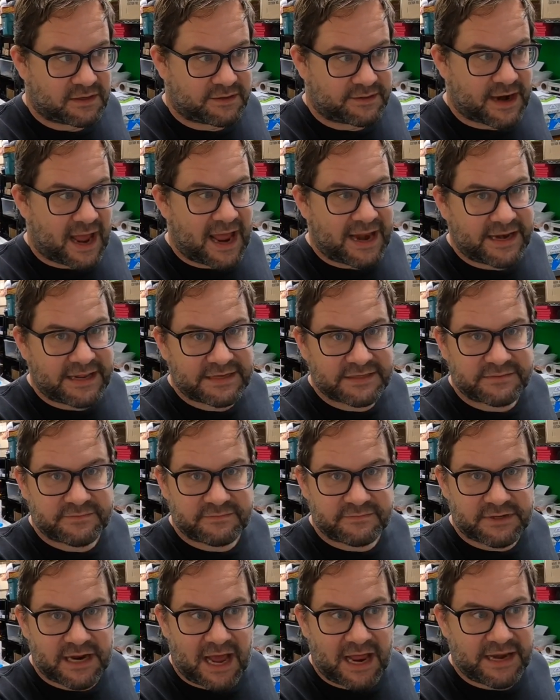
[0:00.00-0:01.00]
90
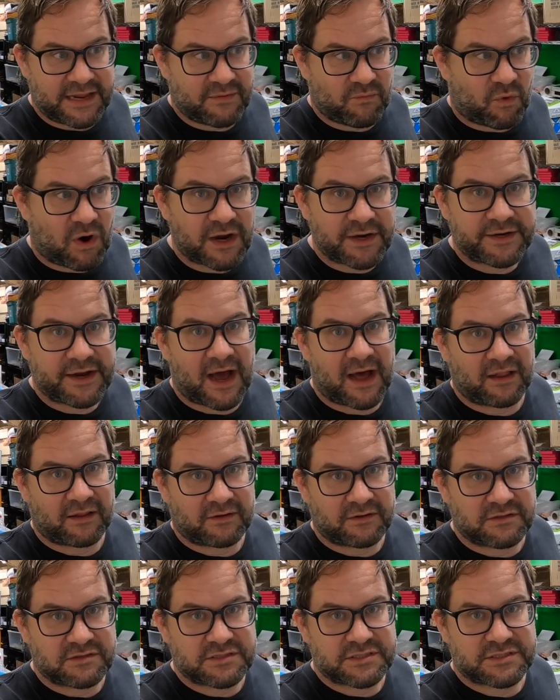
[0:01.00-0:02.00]

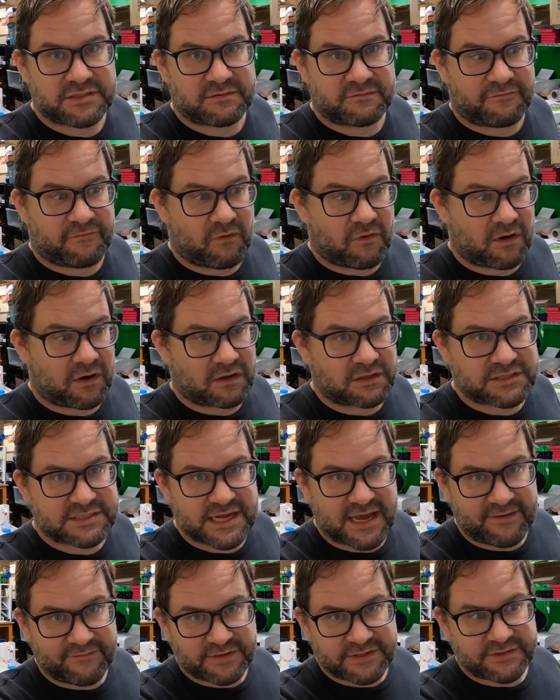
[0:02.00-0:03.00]
$91 for
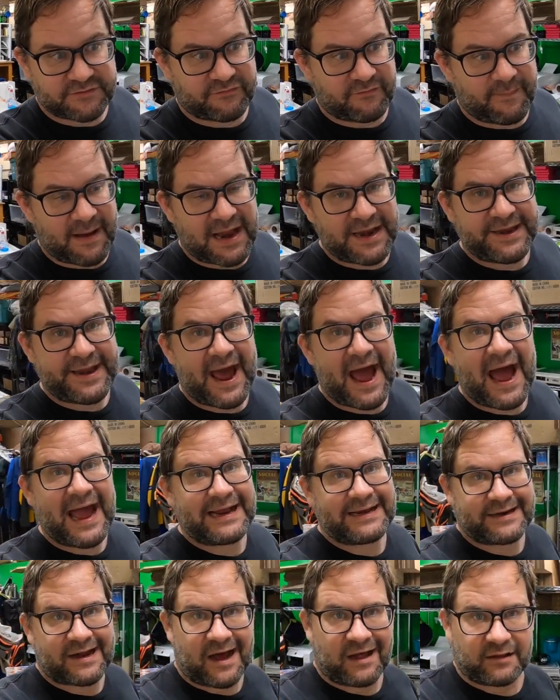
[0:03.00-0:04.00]
savings of about
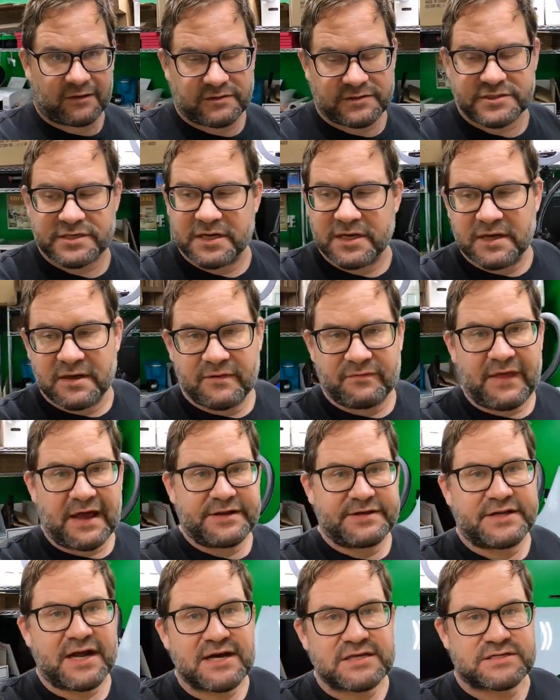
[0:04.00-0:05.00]
$9.
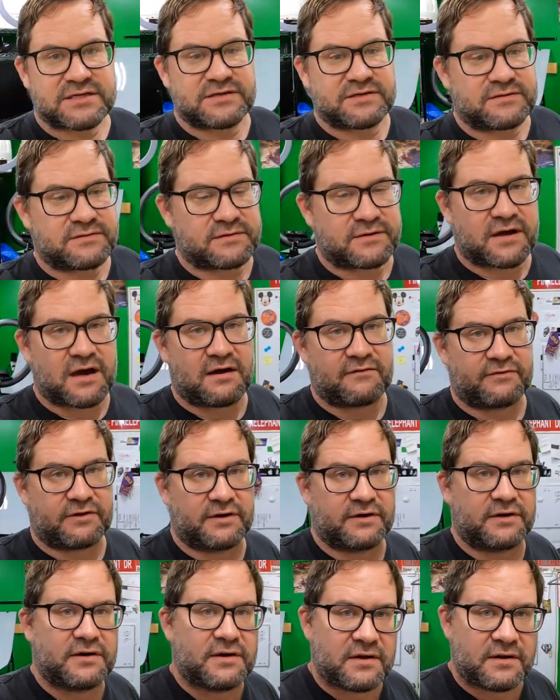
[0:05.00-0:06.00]
That doesn't
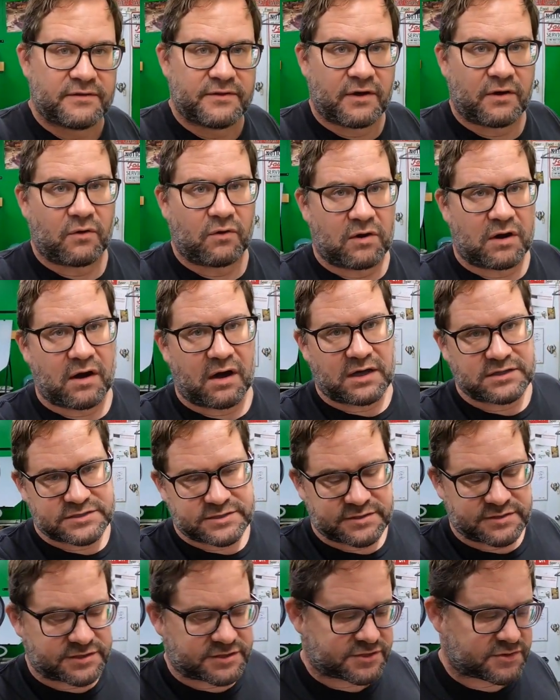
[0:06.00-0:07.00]
cover the whole
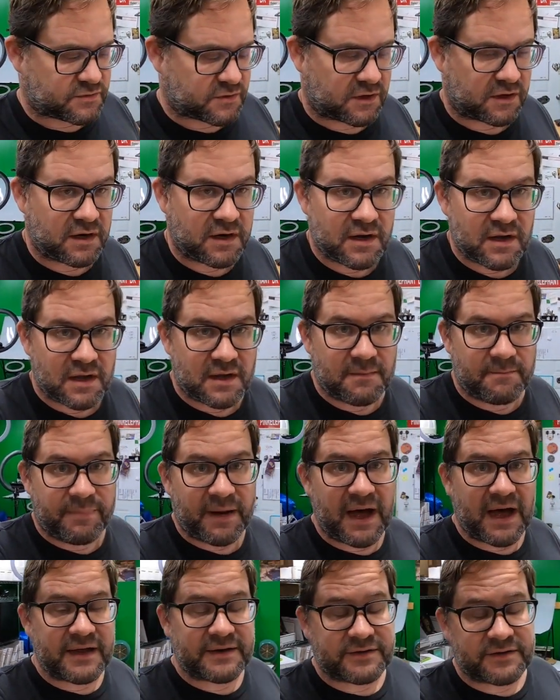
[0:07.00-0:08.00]
cost of the store.
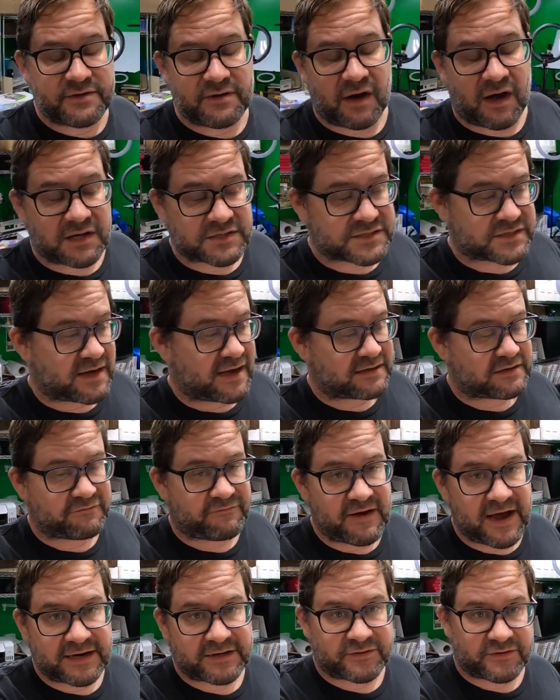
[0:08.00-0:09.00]
But you also have to
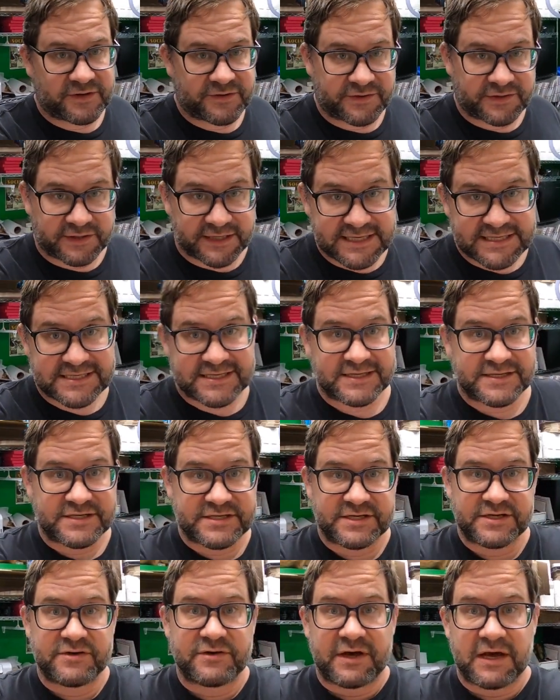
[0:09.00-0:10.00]
factor in the listings
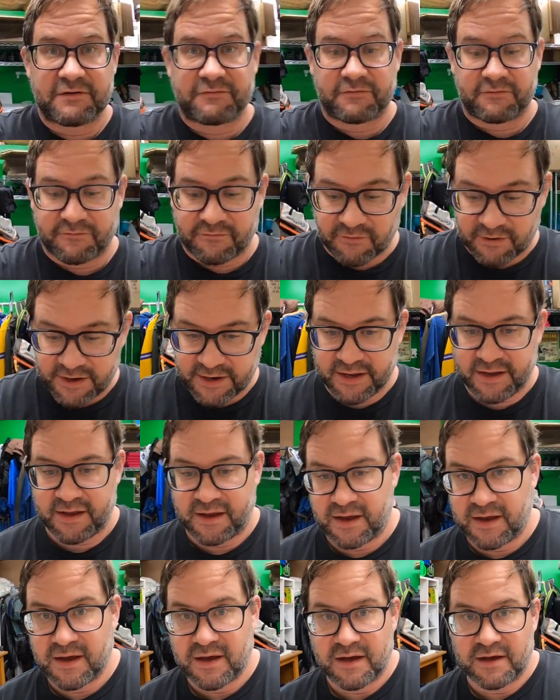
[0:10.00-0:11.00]
that you get for free.
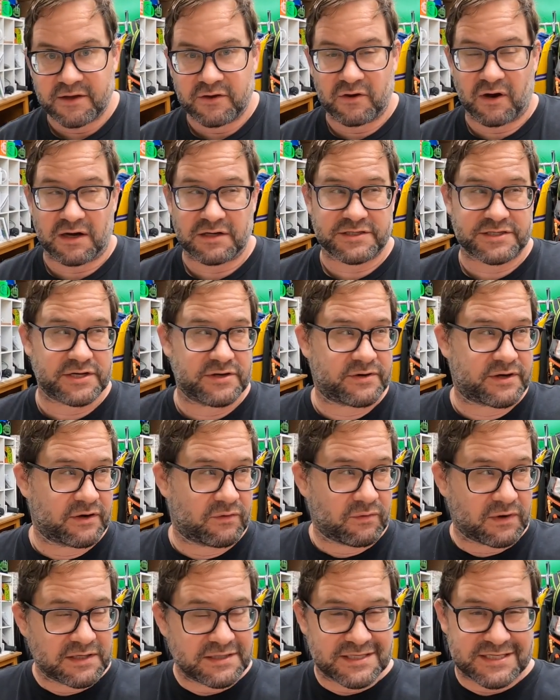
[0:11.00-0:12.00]
You also
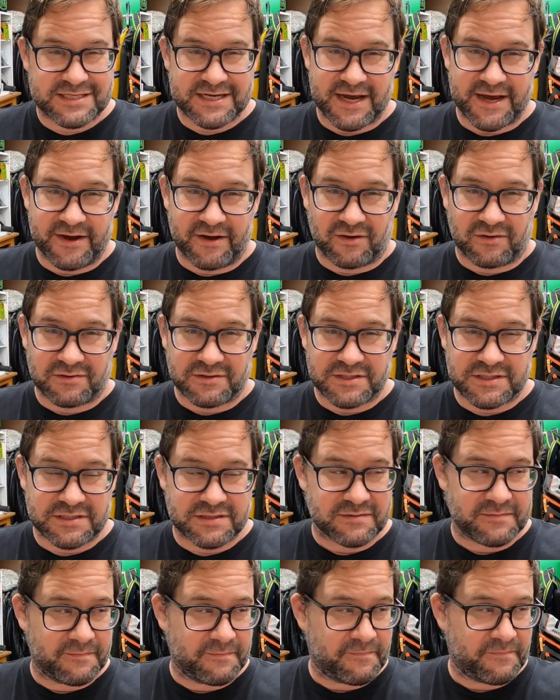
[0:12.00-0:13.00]
can run sales.